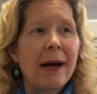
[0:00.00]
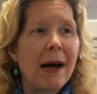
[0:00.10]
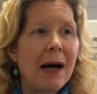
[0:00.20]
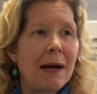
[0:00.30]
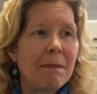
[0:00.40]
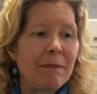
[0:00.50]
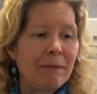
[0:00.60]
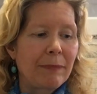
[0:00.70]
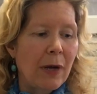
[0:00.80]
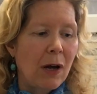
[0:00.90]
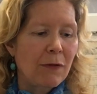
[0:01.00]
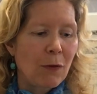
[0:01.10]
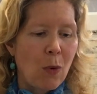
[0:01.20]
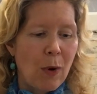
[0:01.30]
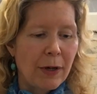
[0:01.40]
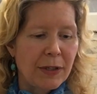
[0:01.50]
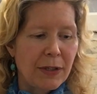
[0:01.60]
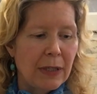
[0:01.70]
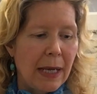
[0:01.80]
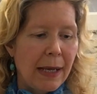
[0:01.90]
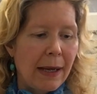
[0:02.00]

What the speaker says: Of course,